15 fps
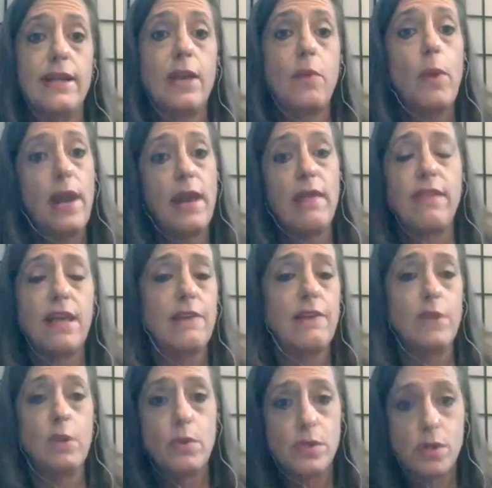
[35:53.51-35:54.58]
Like what I think of
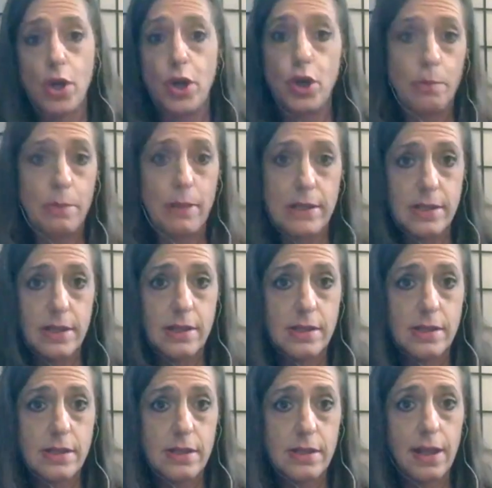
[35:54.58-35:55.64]
you is none of your
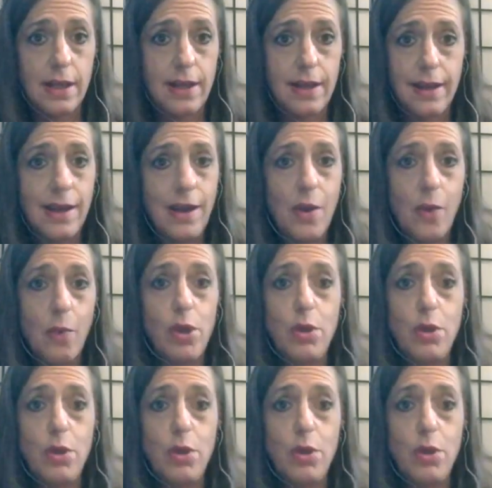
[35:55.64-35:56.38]
business. Like what